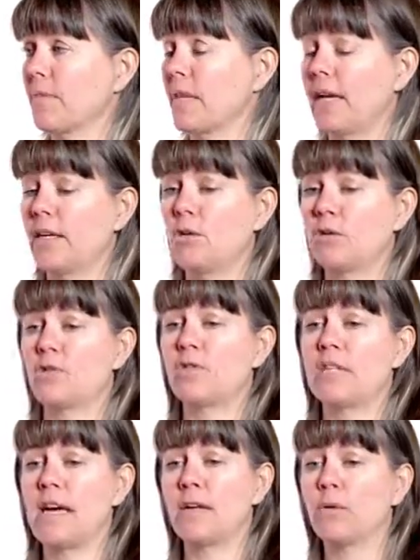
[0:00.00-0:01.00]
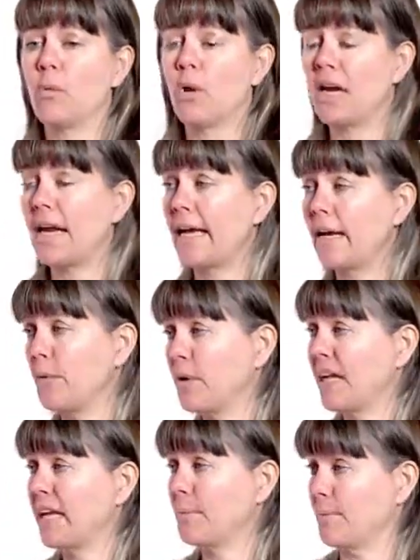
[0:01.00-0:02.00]
and not to stand on one leg or
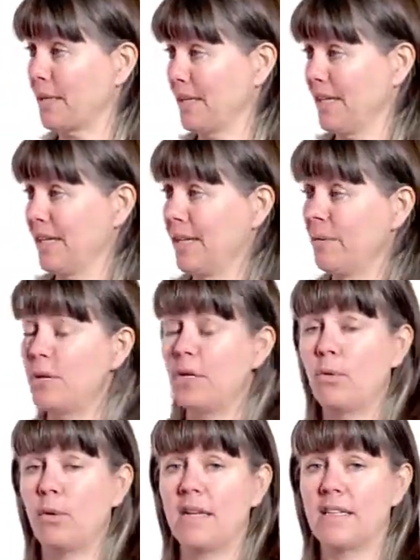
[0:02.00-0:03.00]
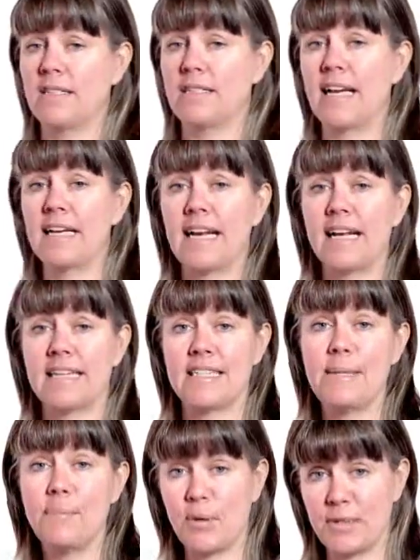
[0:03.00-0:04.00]
one hip. And we call it standing like a
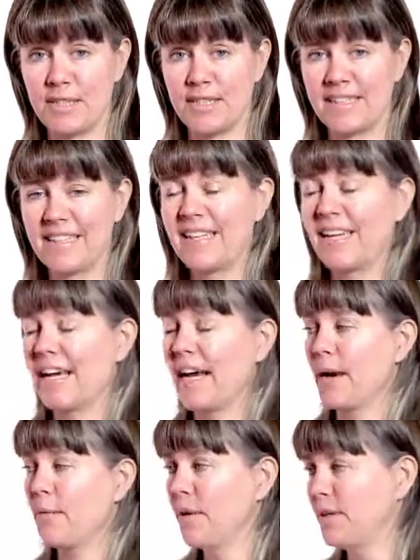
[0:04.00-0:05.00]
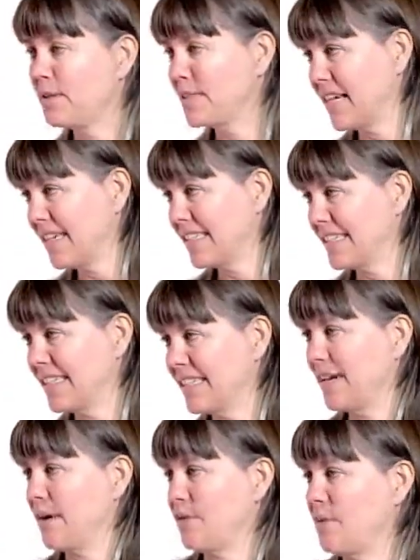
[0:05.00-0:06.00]
teapot when you're
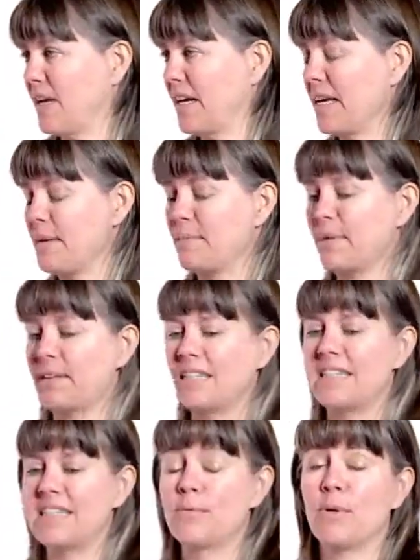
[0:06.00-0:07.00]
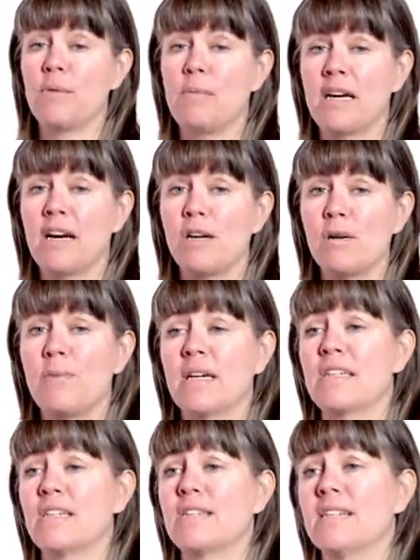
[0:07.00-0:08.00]
standing on one hip. And it's one of my
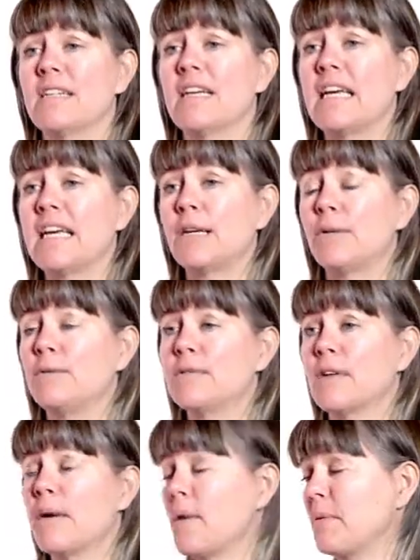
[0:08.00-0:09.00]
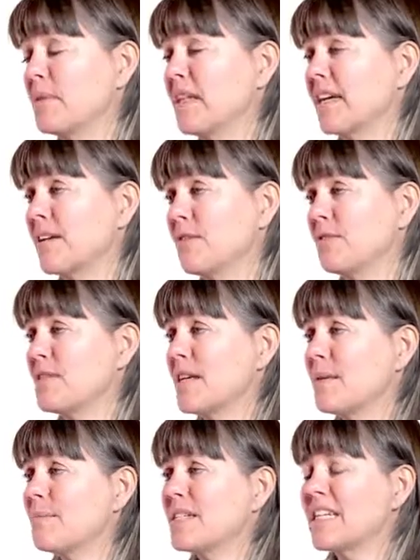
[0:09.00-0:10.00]
chiropractors, Nick, who's come up with that
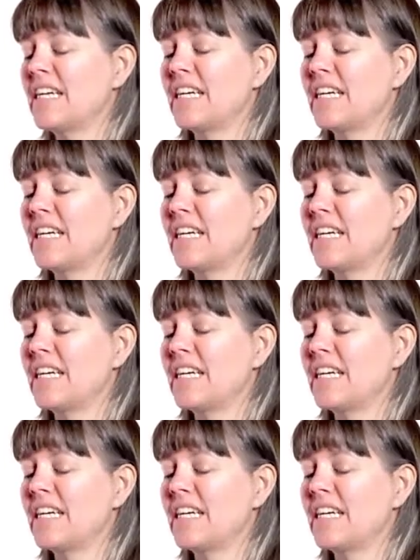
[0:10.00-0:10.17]
concept.